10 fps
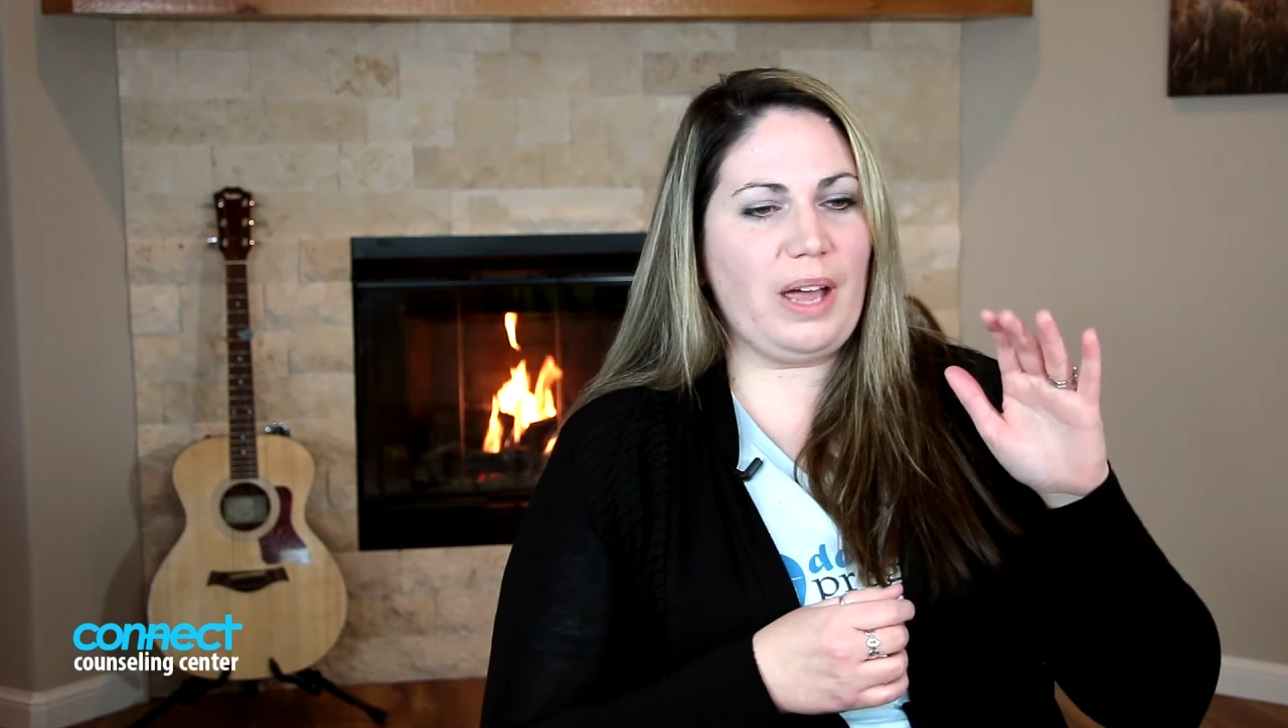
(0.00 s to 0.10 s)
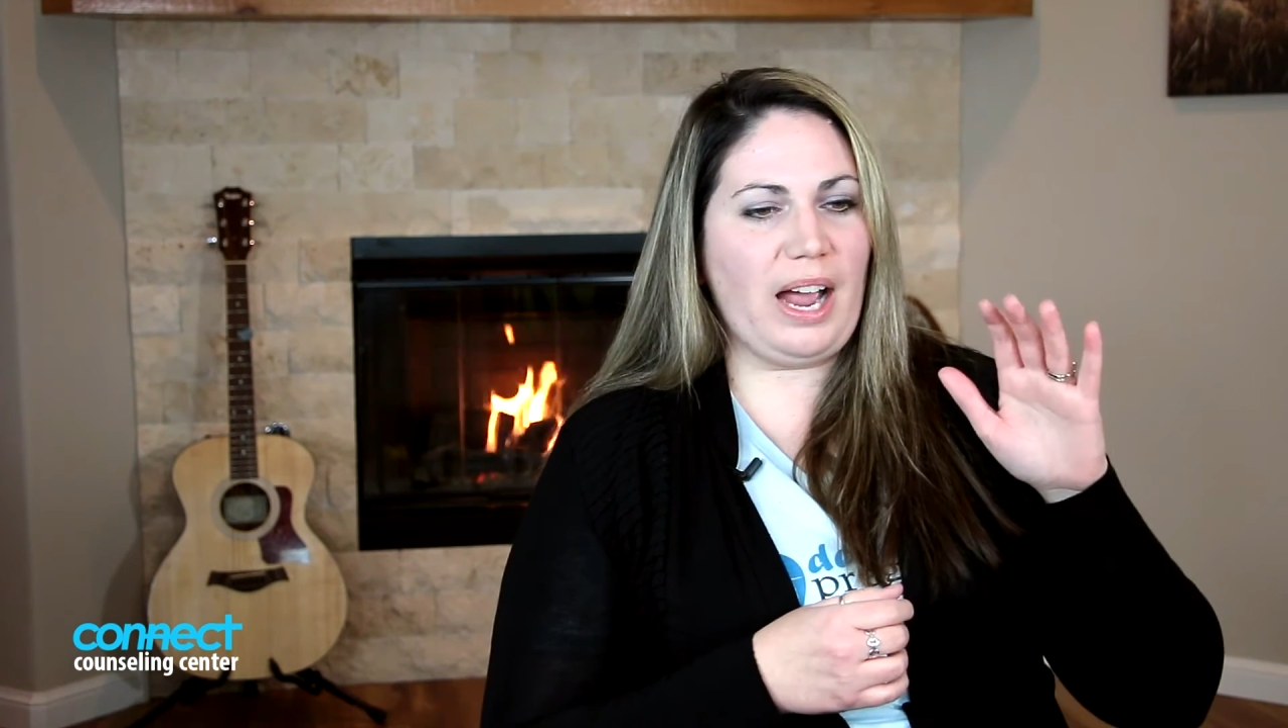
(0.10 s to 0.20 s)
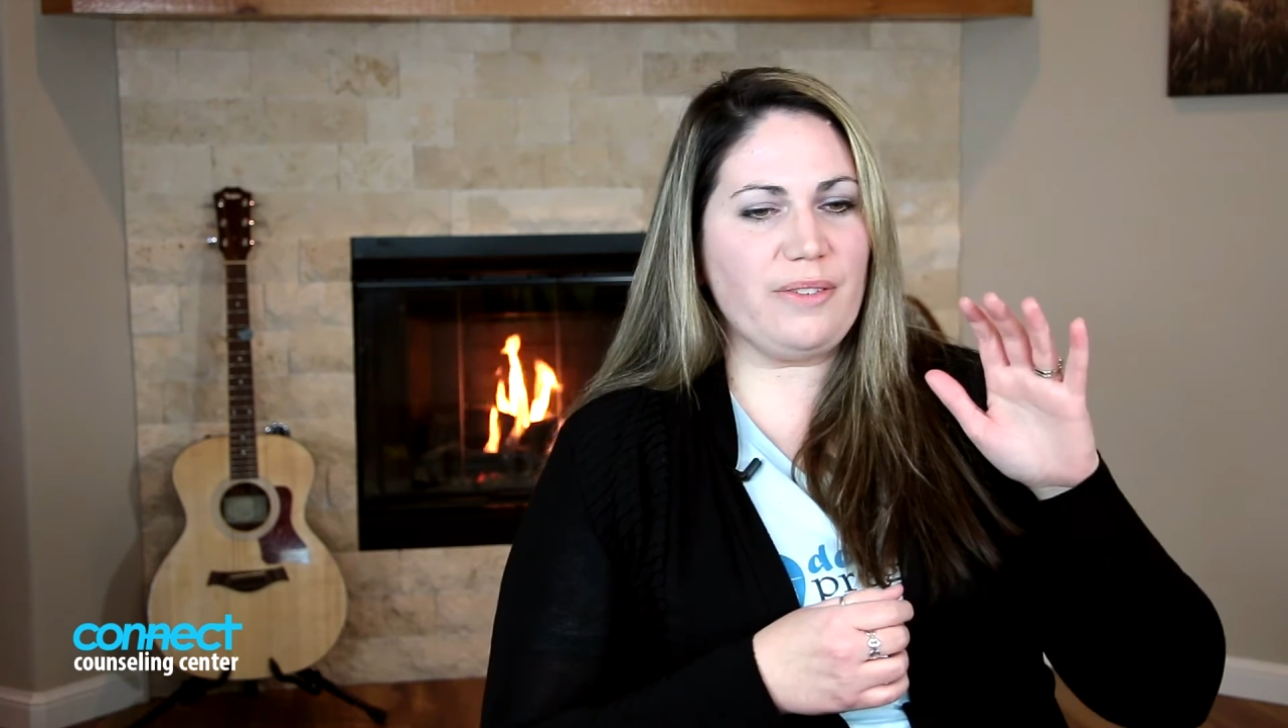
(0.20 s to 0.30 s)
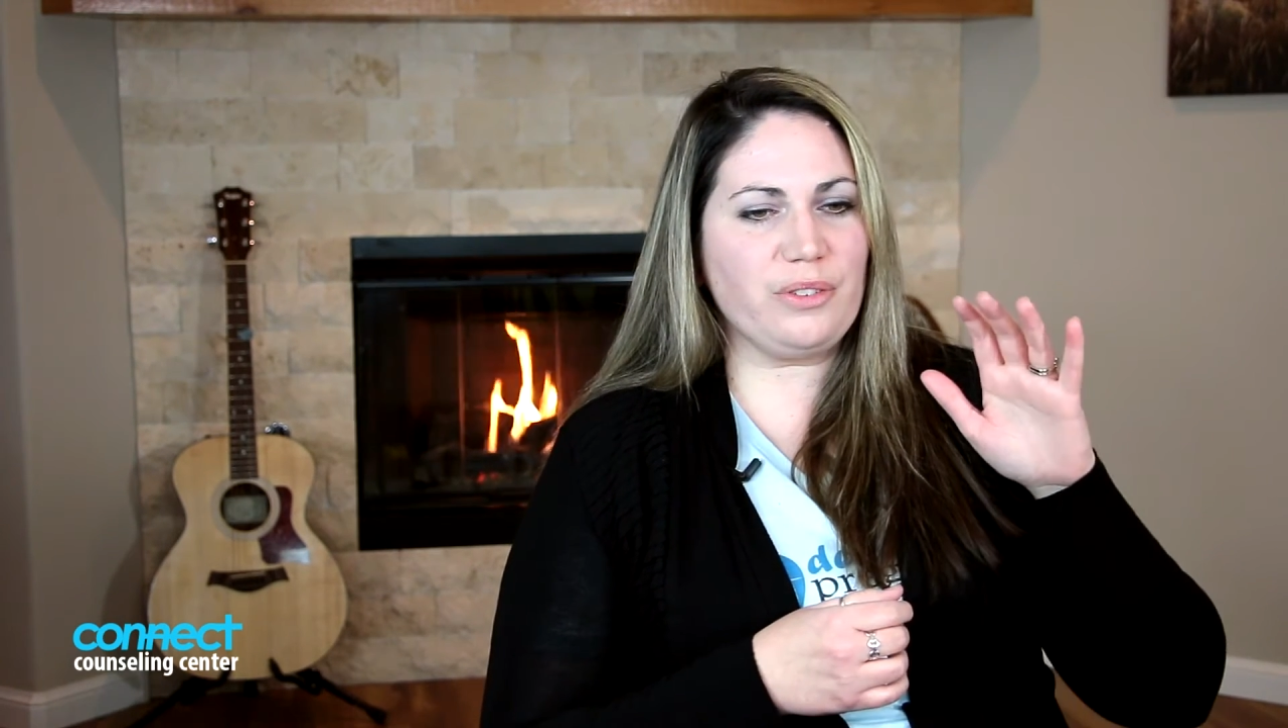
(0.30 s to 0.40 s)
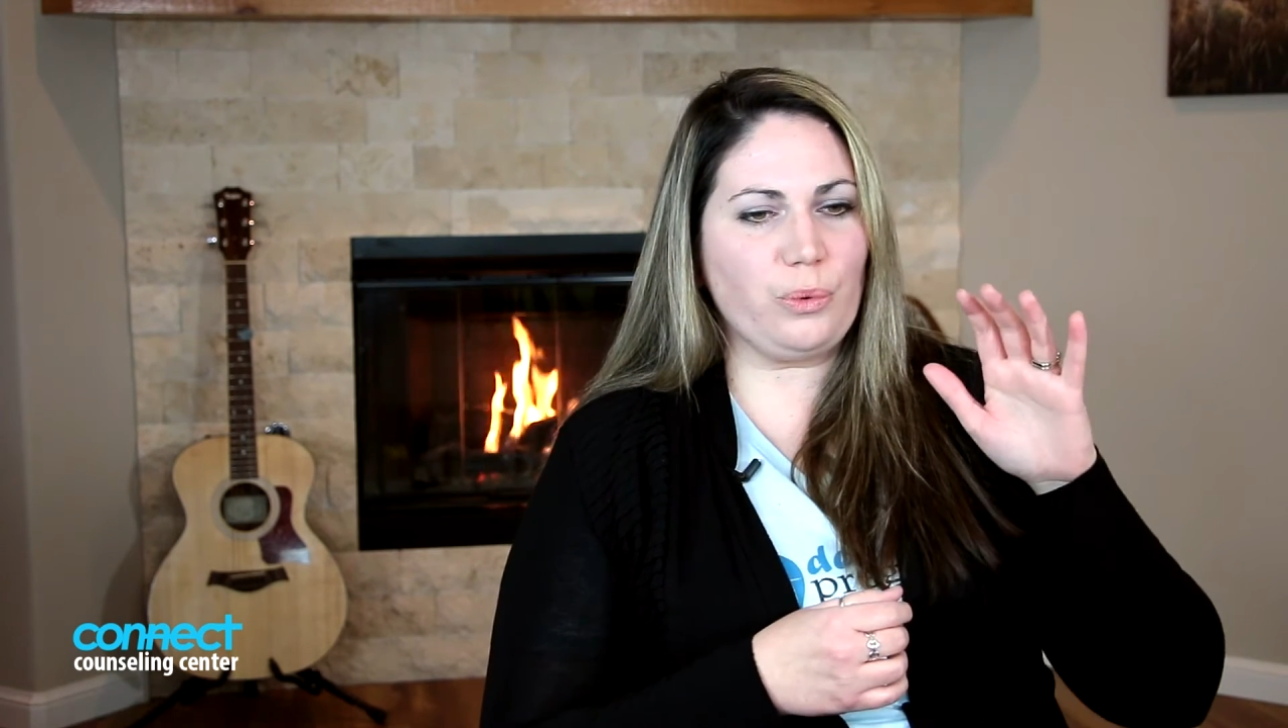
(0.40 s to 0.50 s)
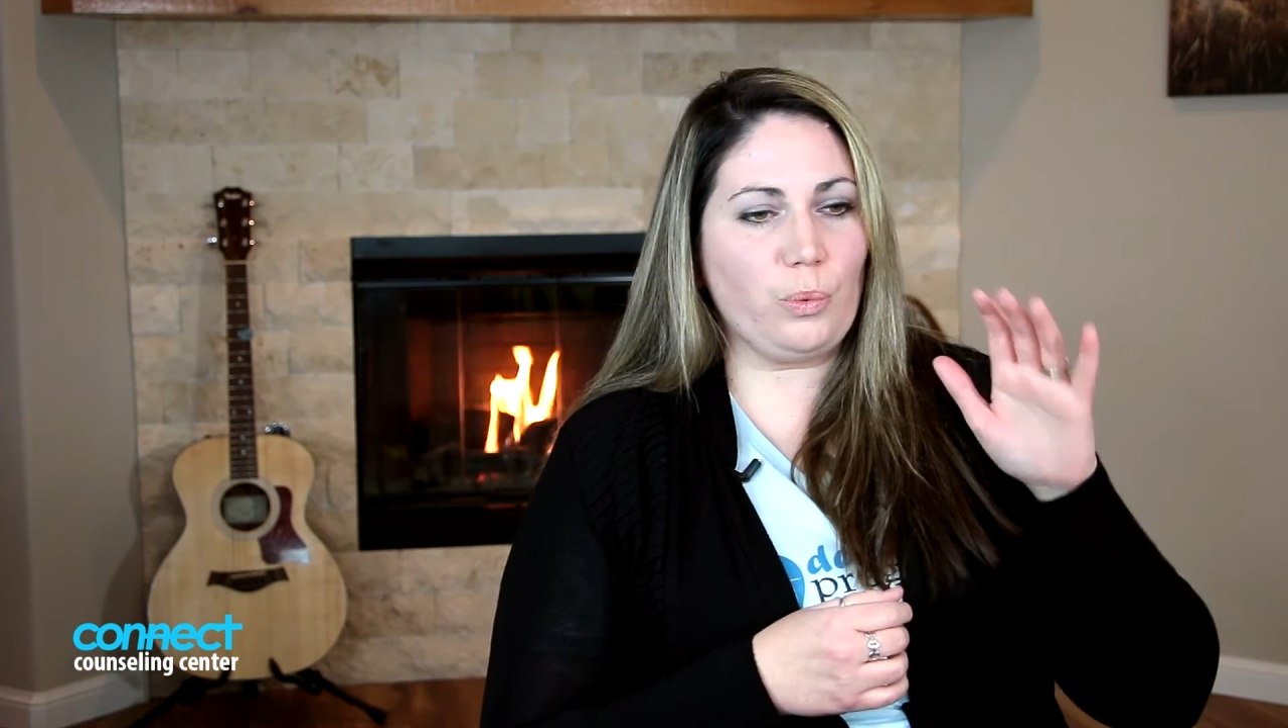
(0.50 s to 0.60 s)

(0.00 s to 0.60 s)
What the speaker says: after